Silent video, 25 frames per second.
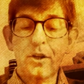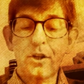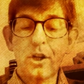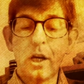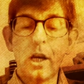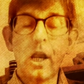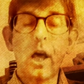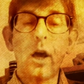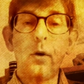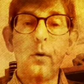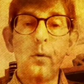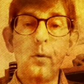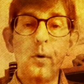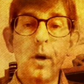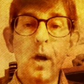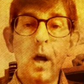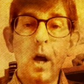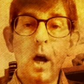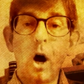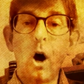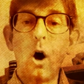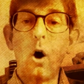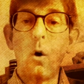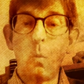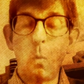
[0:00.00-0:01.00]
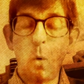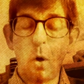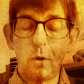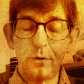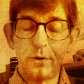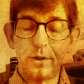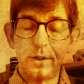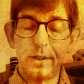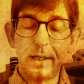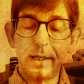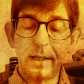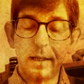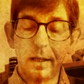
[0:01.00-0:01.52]
alone are
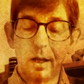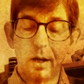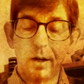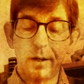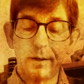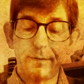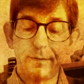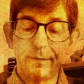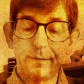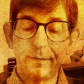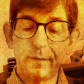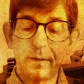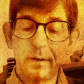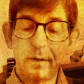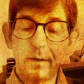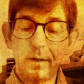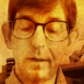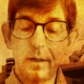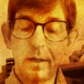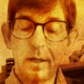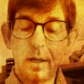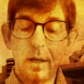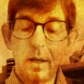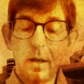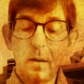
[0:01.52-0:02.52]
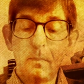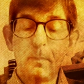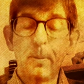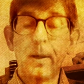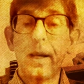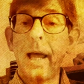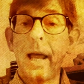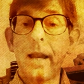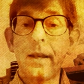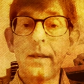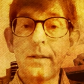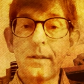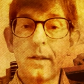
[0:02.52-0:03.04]
wanted in life.
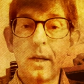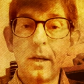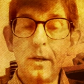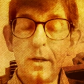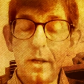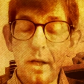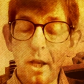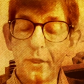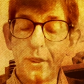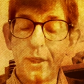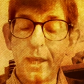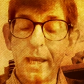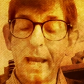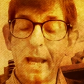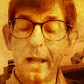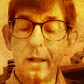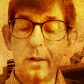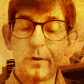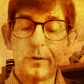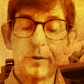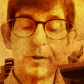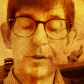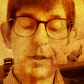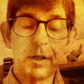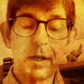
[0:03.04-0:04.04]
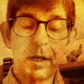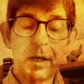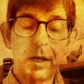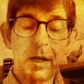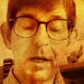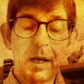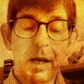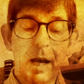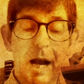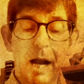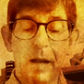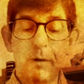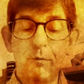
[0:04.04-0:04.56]
Plant nothing else
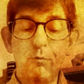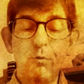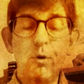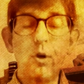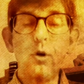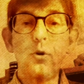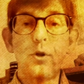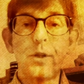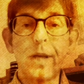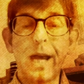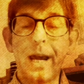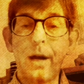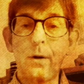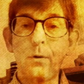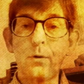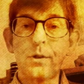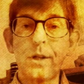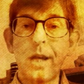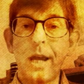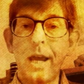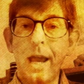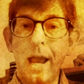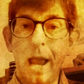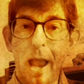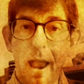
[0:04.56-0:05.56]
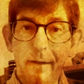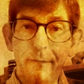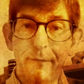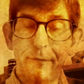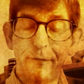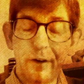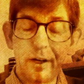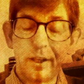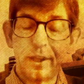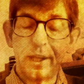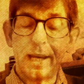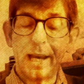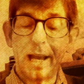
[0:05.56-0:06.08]
and root out
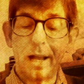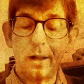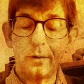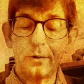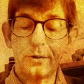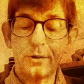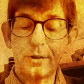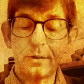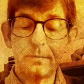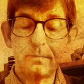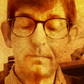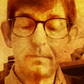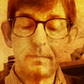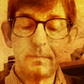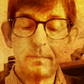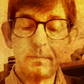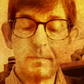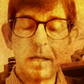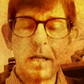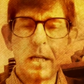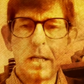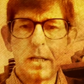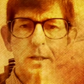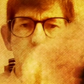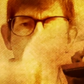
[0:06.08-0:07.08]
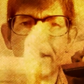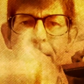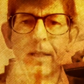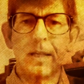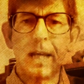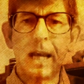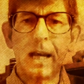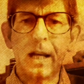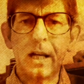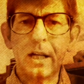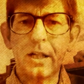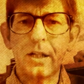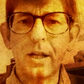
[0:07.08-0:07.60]
everything else.
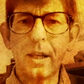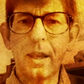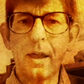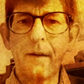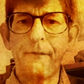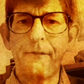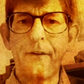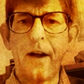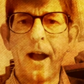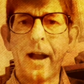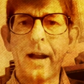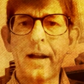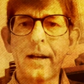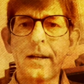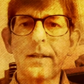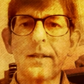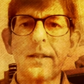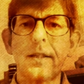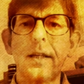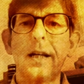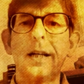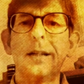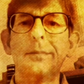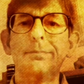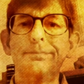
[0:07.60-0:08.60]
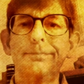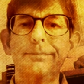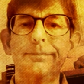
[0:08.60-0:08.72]
Stick to the facts, sir.